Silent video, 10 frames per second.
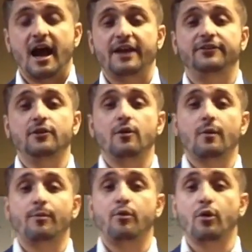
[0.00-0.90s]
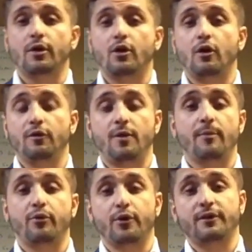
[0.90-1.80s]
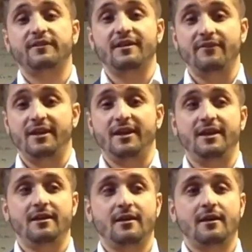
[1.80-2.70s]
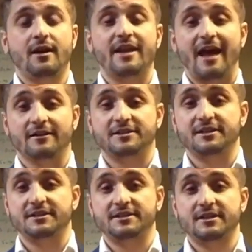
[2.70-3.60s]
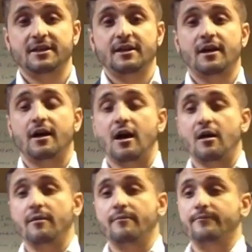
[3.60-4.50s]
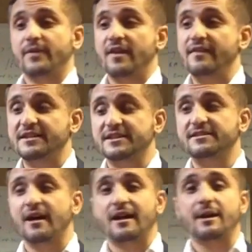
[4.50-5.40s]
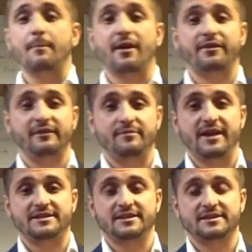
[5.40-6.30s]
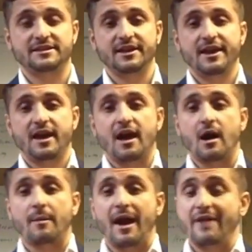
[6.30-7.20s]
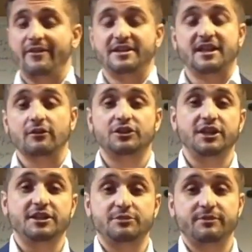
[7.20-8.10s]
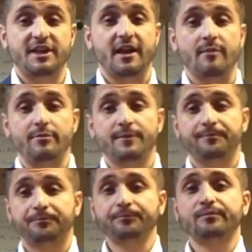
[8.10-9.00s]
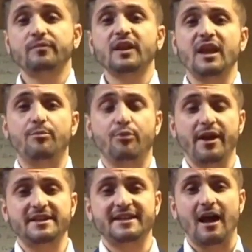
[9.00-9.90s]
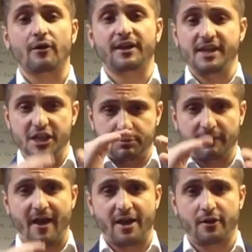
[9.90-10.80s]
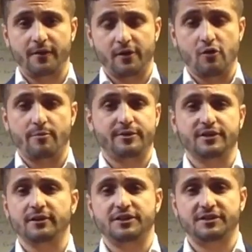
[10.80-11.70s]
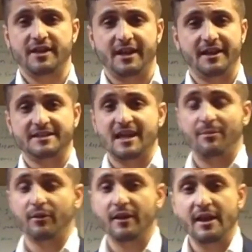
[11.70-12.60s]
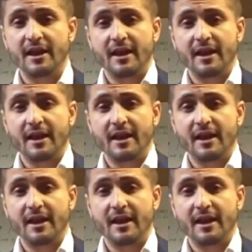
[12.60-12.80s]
I do a report called a productivity analysis, and this is done on a monthly basis. I have an Excel sheet set up. It breaks down each provider in the group. So let's just take an example.